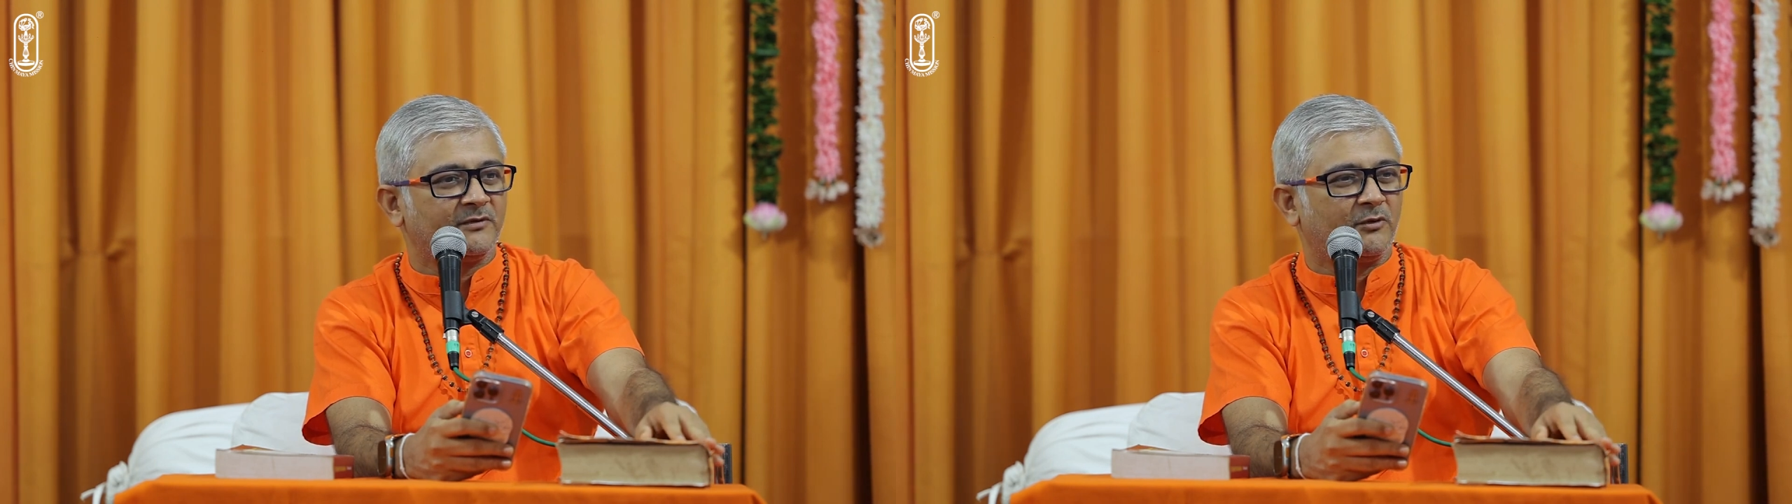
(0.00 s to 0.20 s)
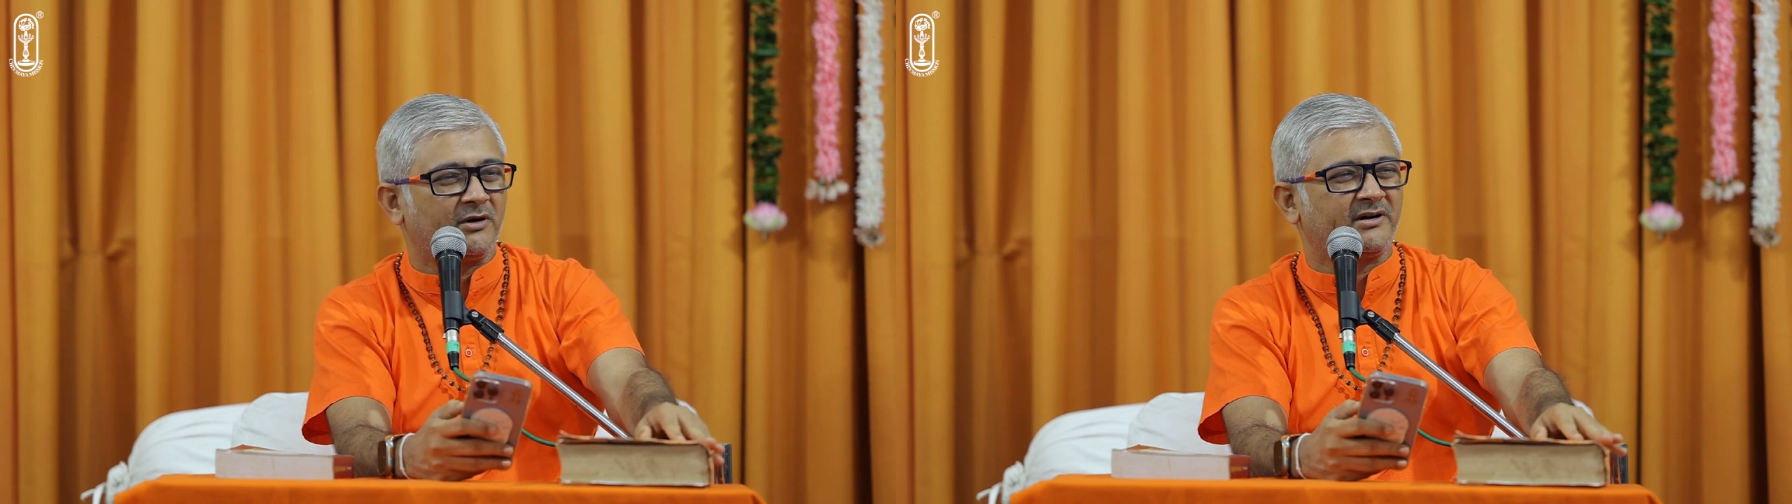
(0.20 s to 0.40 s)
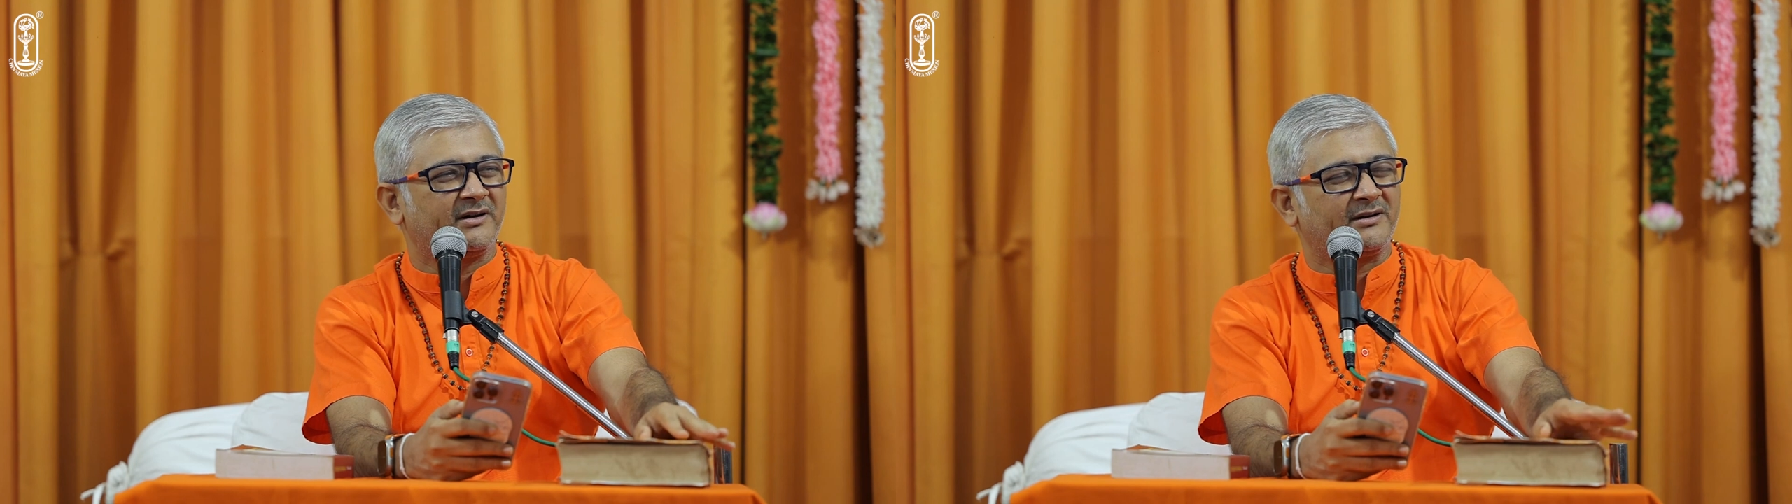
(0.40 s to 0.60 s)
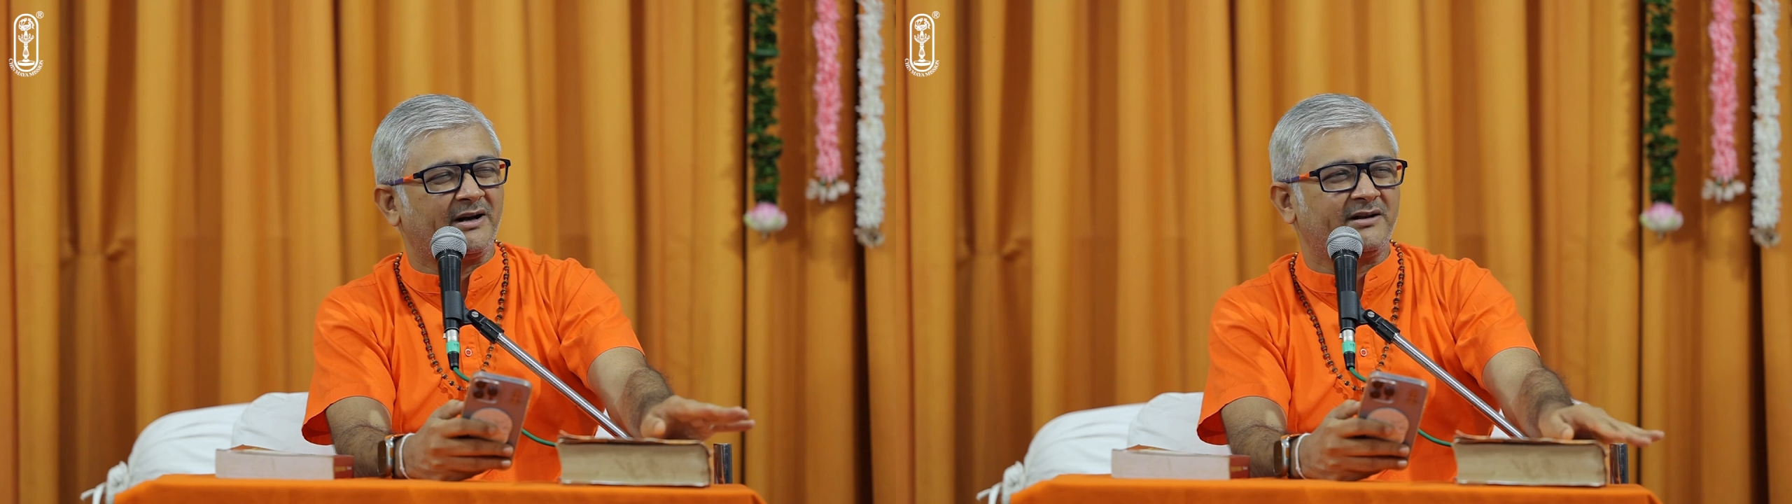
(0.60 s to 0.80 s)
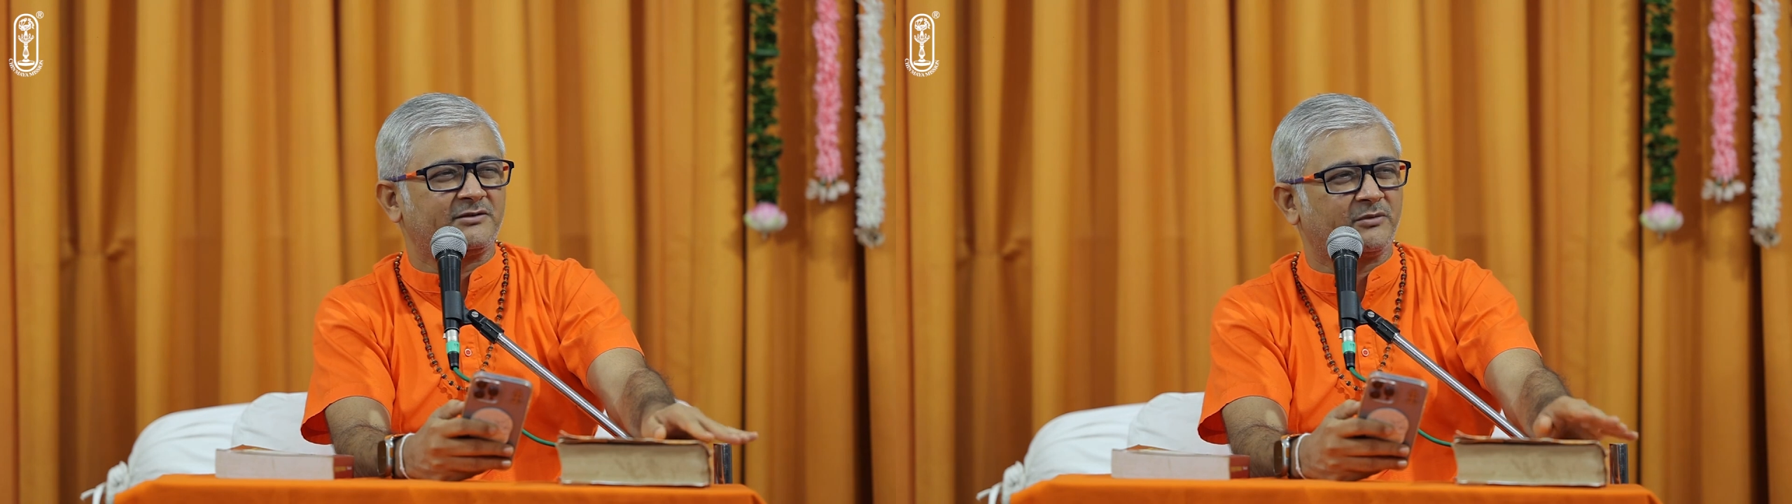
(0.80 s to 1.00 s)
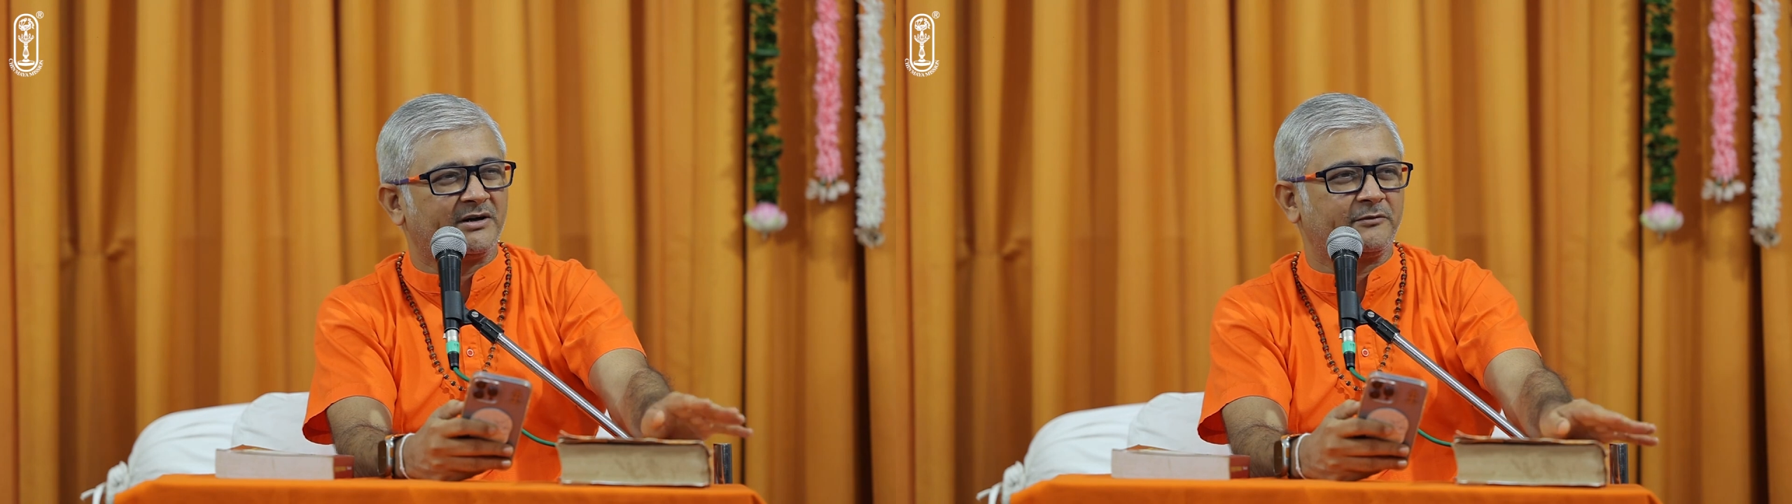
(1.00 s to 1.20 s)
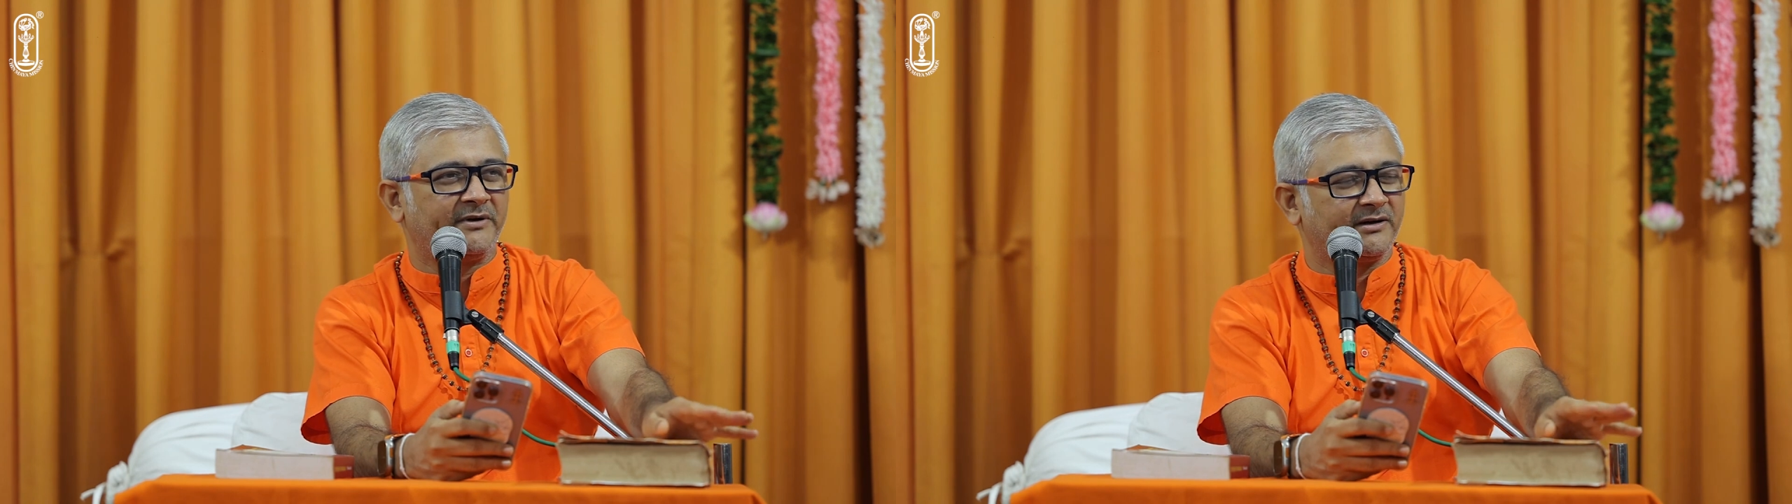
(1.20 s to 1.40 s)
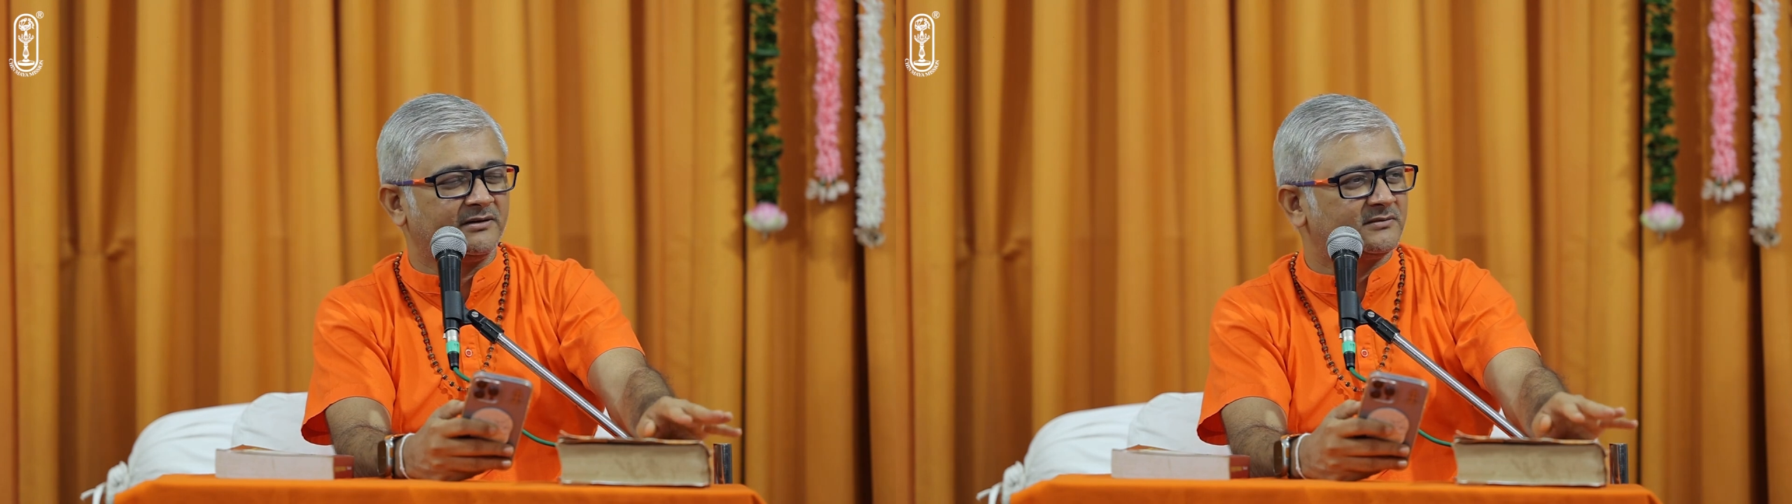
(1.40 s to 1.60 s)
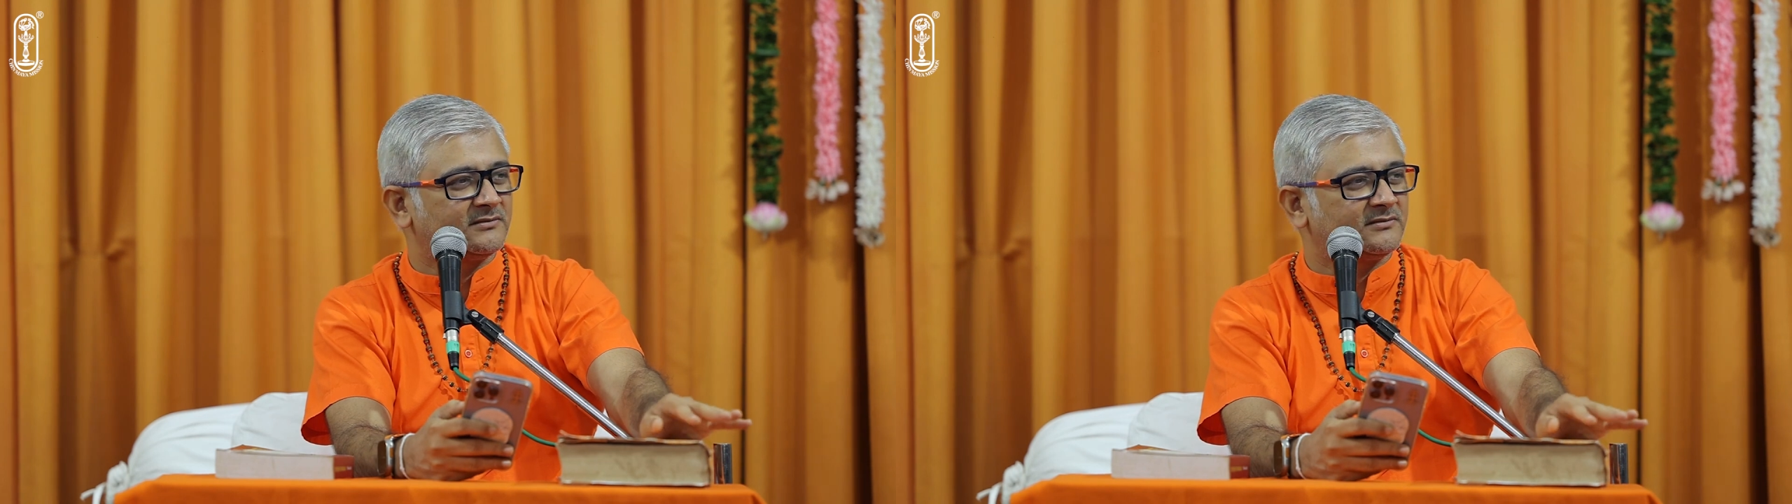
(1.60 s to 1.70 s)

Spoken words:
What he did right is quite vague.